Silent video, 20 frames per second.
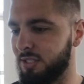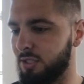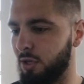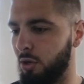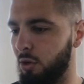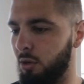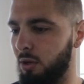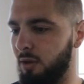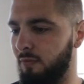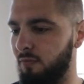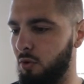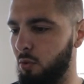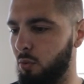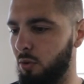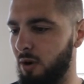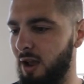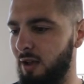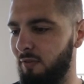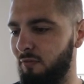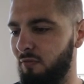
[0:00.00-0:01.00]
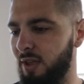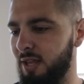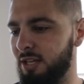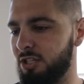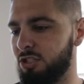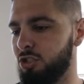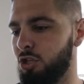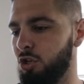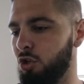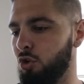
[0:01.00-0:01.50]
So if you were at
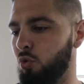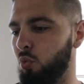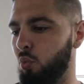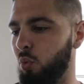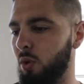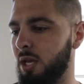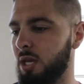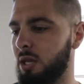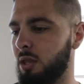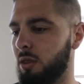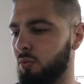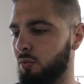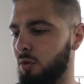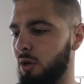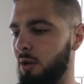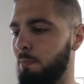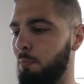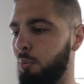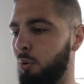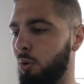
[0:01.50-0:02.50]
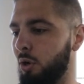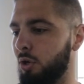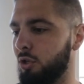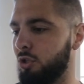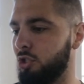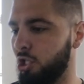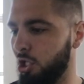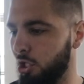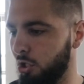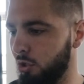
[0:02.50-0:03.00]
phase 2, week 3, part
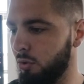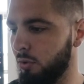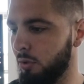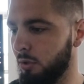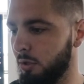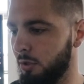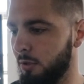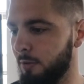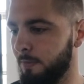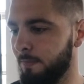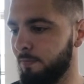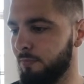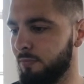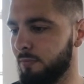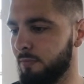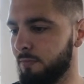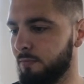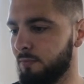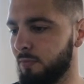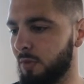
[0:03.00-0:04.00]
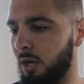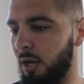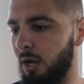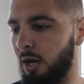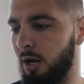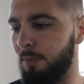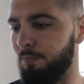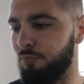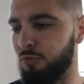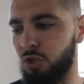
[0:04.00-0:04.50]
2,
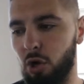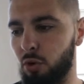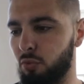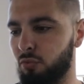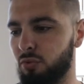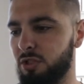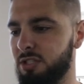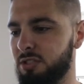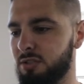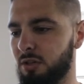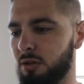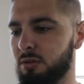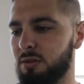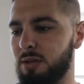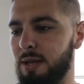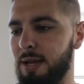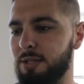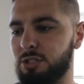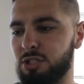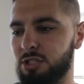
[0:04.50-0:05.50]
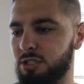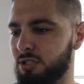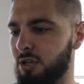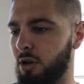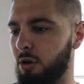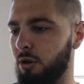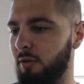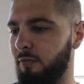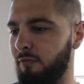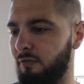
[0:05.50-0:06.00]
don't restart that, just
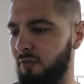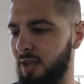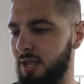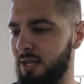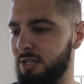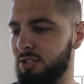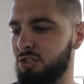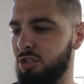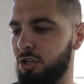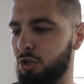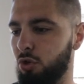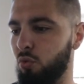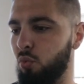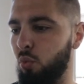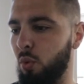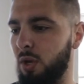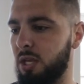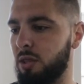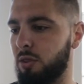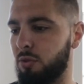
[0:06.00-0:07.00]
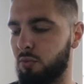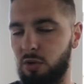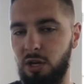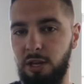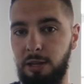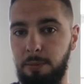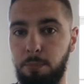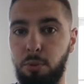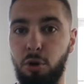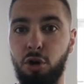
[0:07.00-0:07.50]
go to phase 2, week
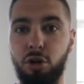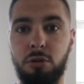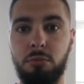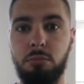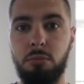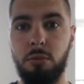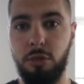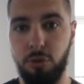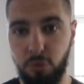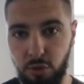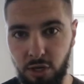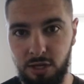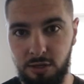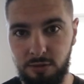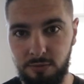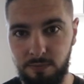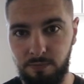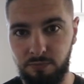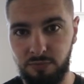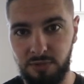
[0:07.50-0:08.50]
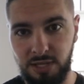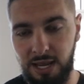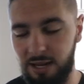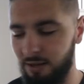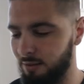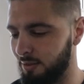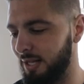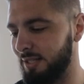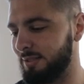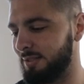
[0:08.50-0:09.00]
3, part 3.
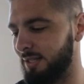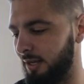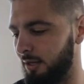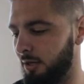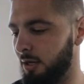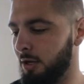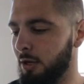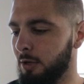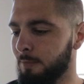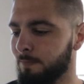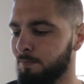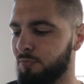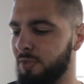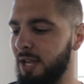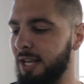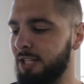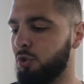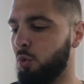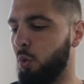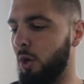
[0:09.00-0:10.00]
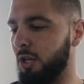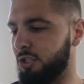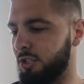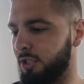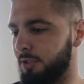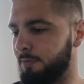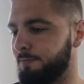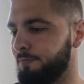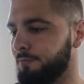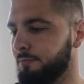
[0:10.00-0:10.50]
Okay, that's it. Next question.